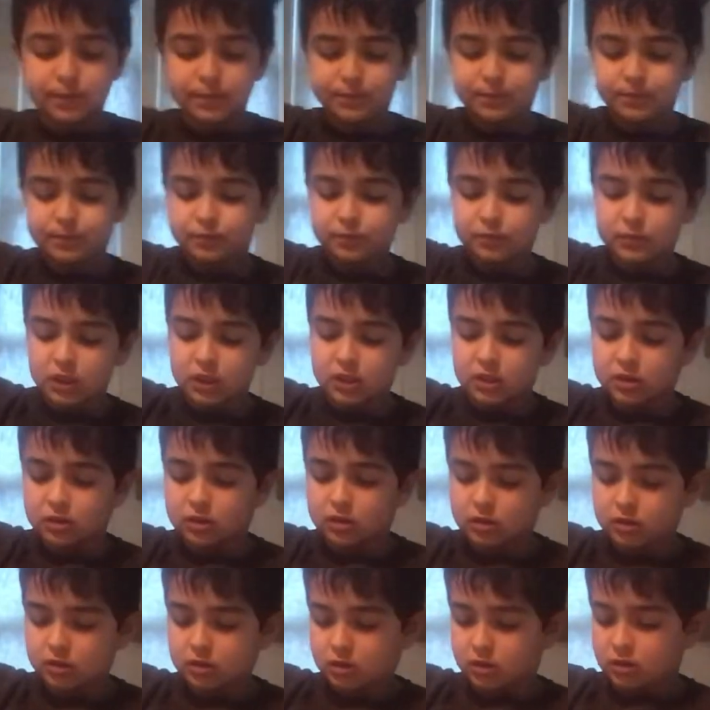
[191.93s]

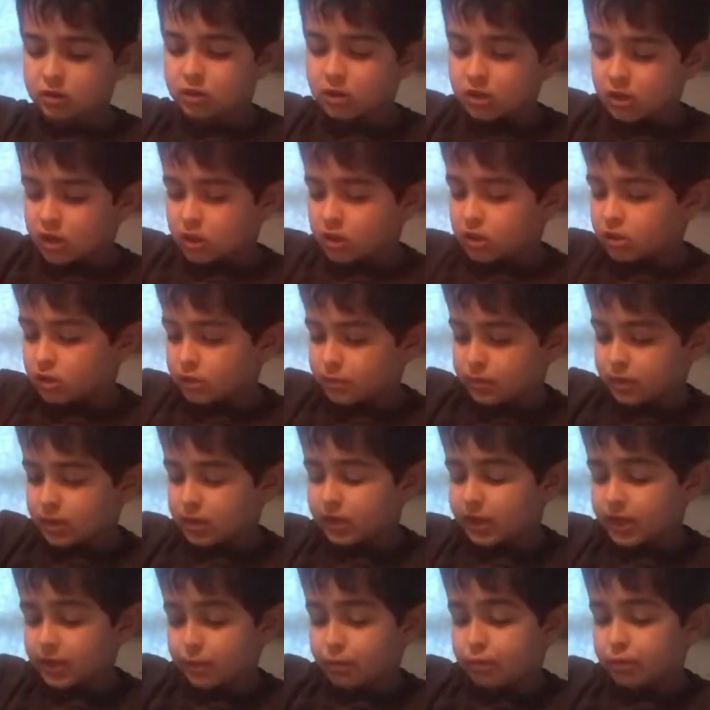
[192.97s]
because it should be
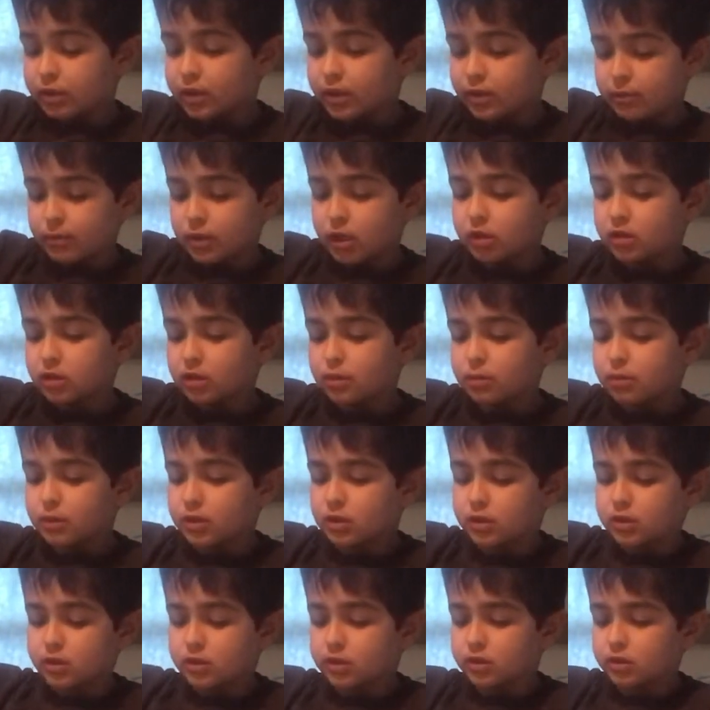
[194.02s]
like pretty melted, but
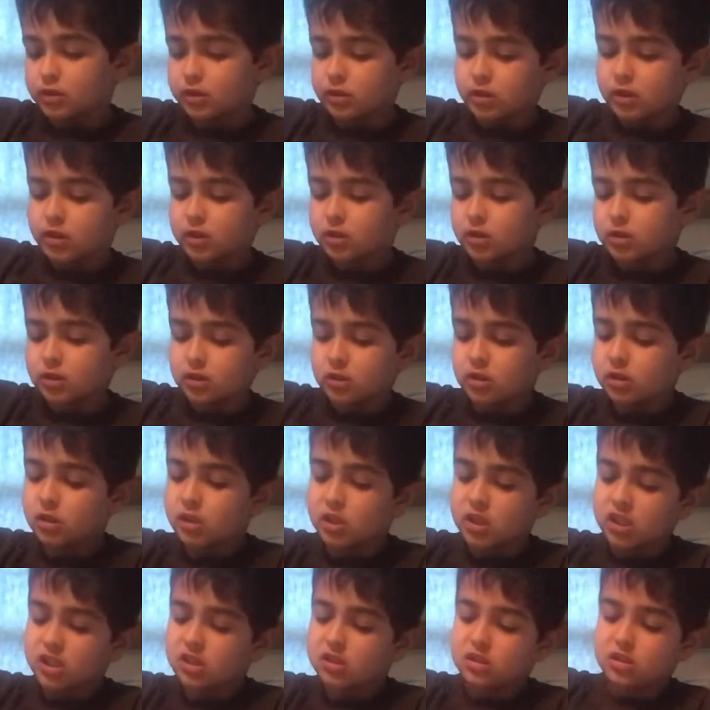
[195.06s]
there
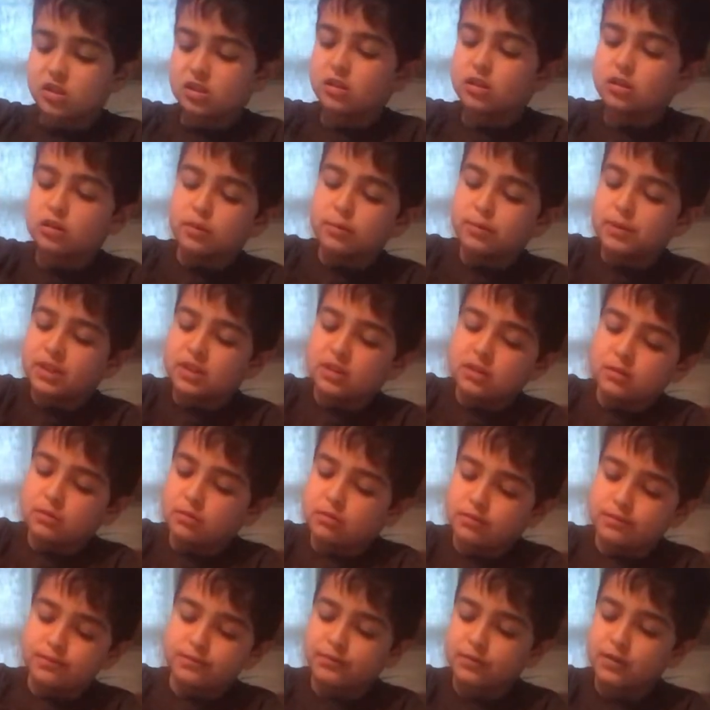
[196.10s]
can still be
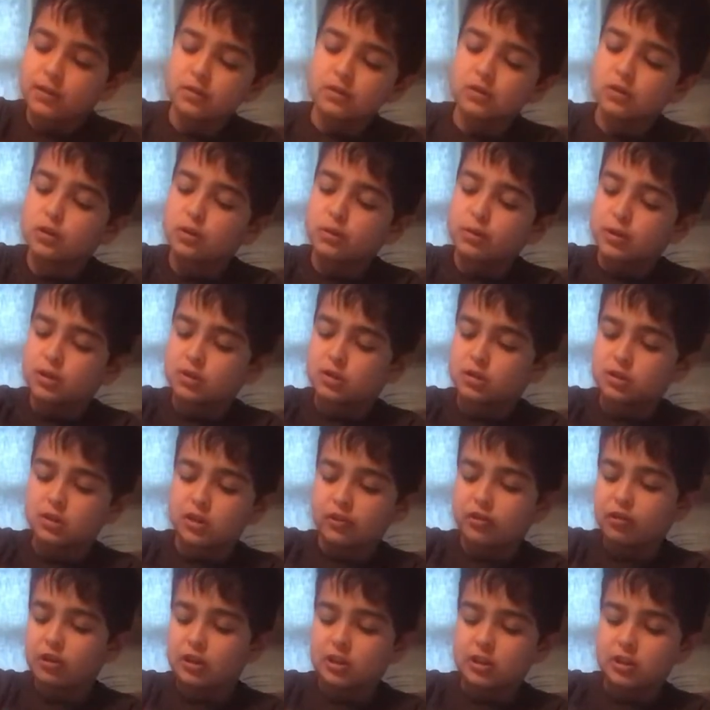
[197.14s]
a little bit of stuff
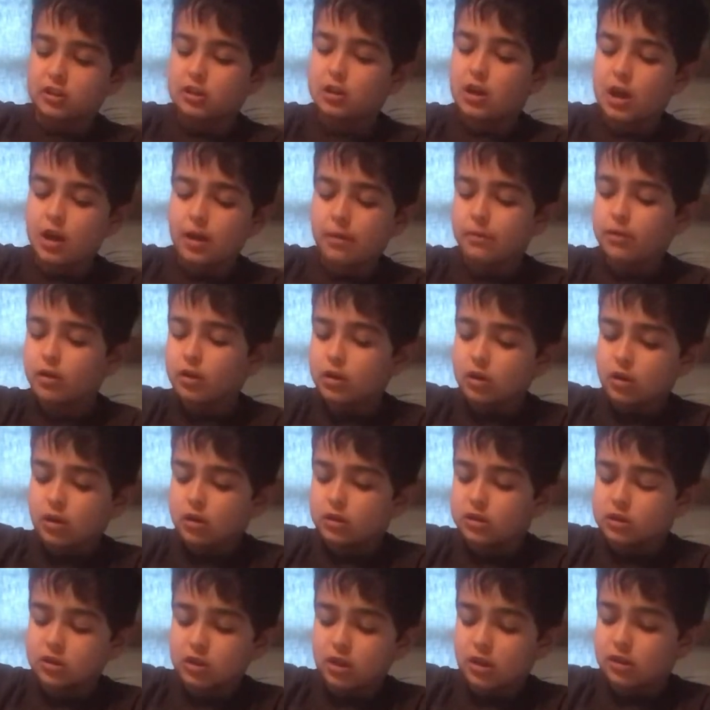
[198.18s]
on the top, the
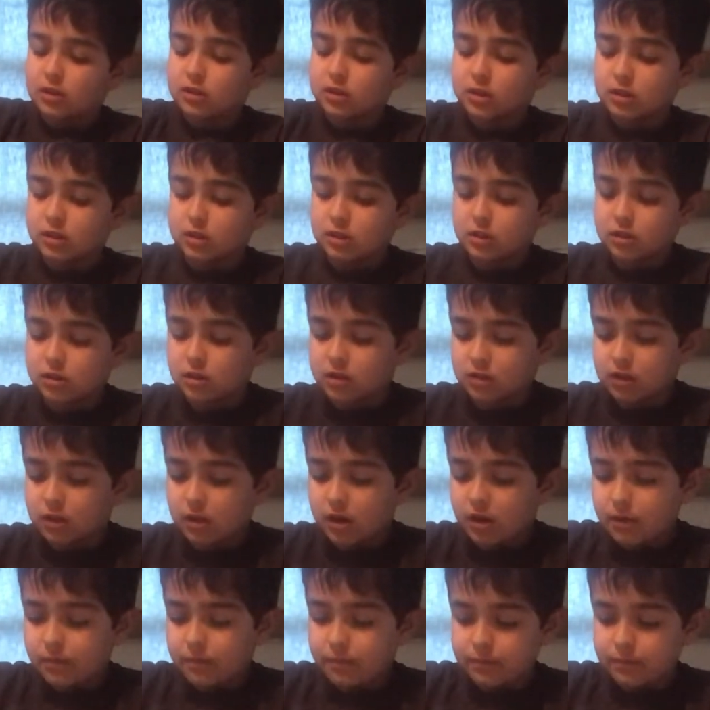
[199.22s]
chocolate on the top.